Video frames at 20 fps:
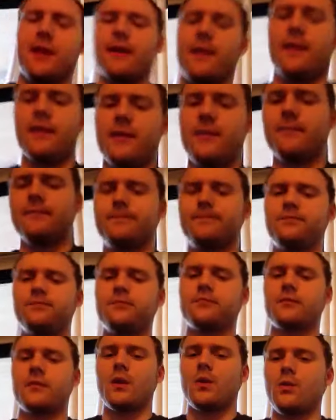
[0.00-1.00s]
like
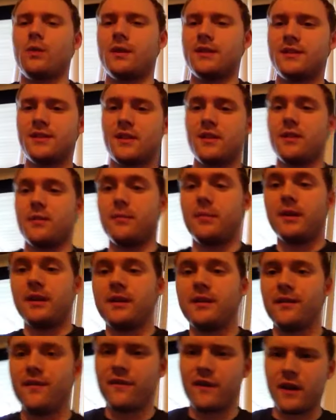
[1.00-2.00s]
what it's going to be,
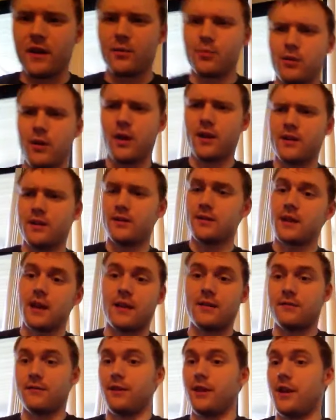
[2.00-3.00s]
the final product,
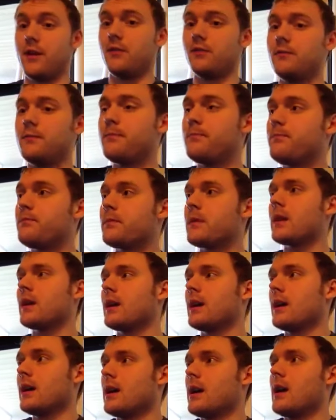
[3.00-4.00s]
I don't know.
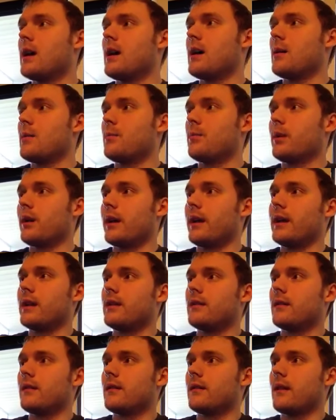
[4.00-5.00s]

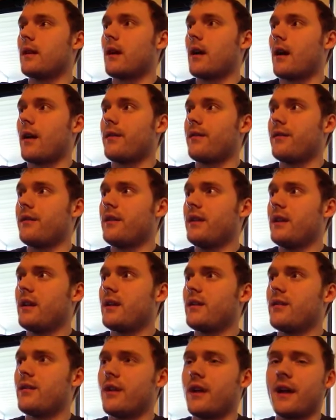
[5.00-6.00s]
But I
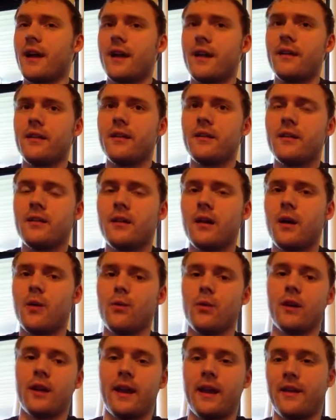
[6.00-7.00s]
think that I
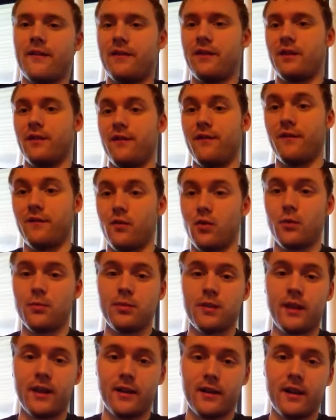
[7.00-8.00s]
want to have it a
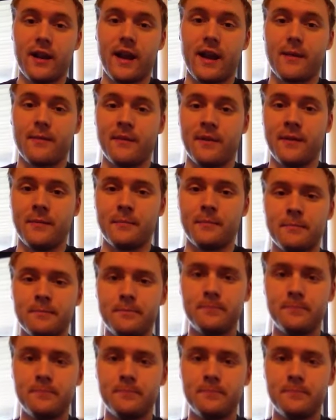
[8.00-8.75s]
4-player cabinet,